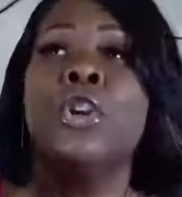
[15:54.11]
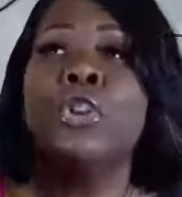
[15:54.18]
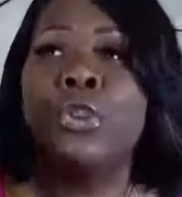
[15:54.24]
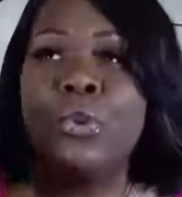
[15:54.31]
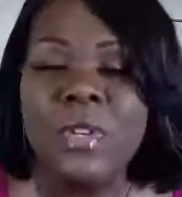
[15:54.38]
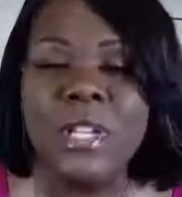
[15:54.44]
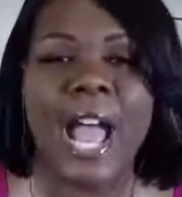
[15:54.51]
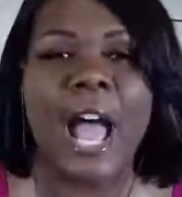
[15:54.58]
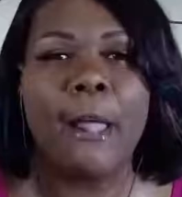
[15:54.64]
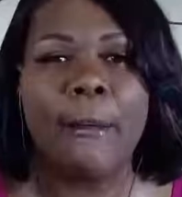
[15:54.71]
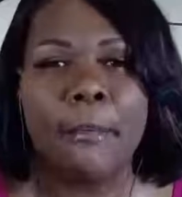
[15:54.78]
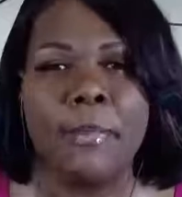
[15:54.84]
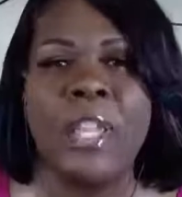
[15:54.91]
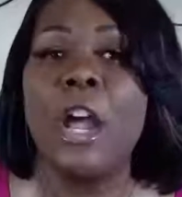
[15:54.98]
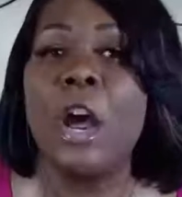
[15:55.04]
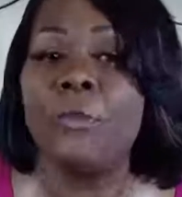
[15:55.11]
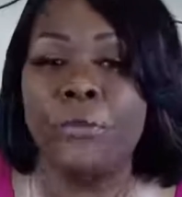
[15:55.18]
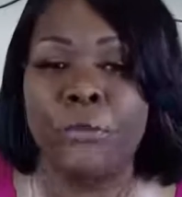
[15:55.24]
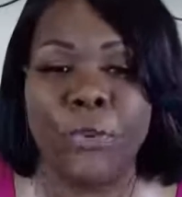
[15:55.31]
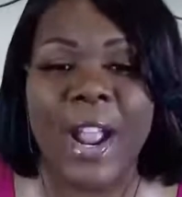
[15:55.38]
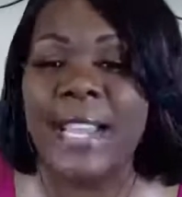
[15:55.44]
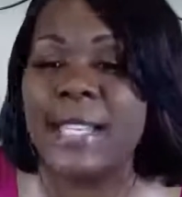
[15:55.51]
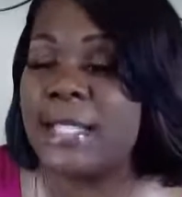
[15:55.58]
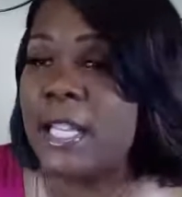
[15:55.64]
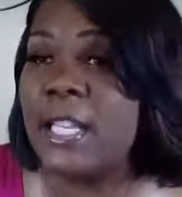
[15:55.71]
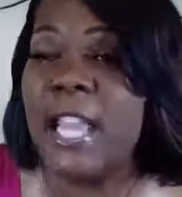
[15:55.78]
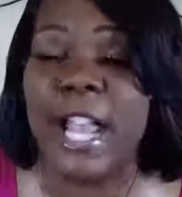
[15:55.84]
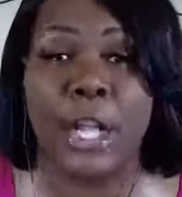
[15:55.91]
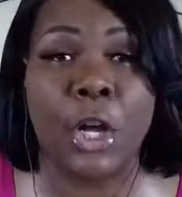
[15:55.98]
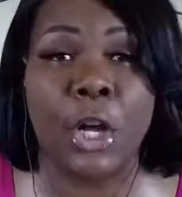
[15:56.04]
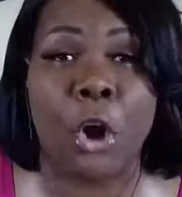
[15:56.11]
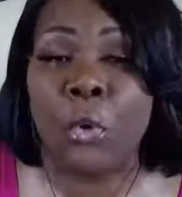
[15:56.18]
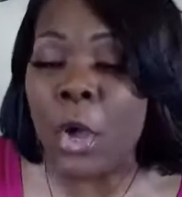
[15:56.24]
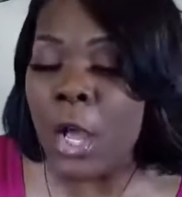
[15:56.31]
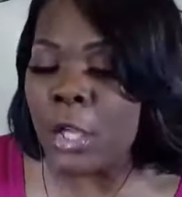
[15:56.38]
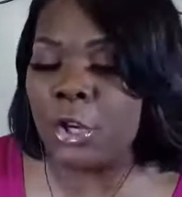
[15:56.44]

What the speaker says: Do not be afraid to let go.